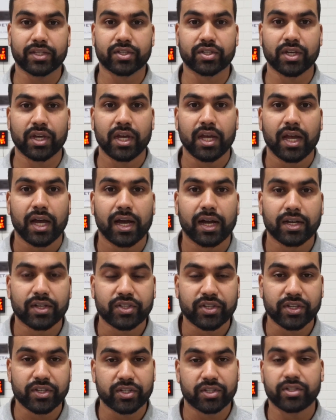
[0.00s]

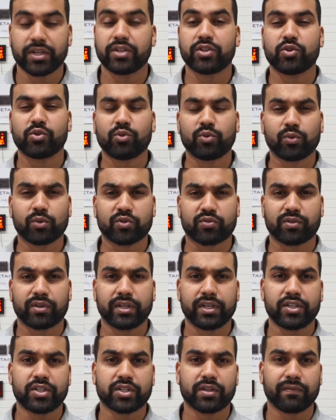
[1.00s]
Since the Zentool was
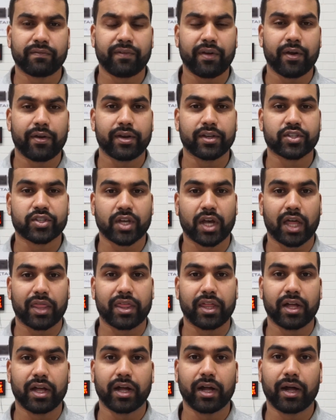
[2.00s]
released, various
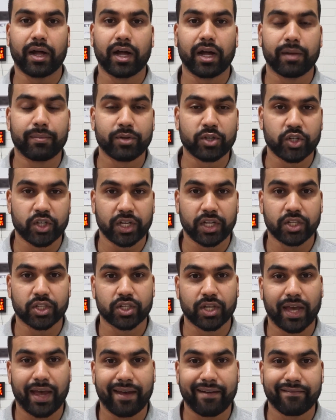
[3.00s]
other machines
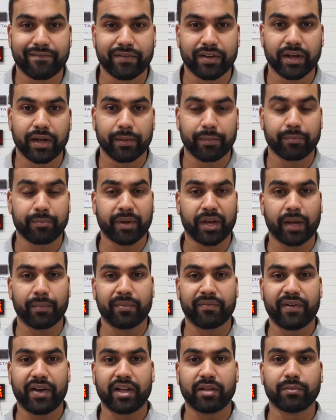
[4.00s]
have become
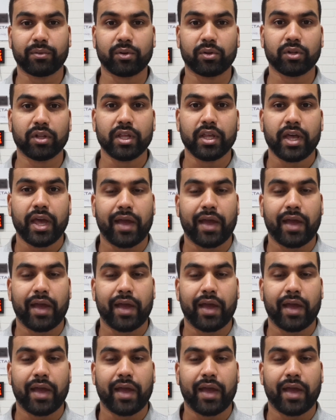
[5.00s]
available.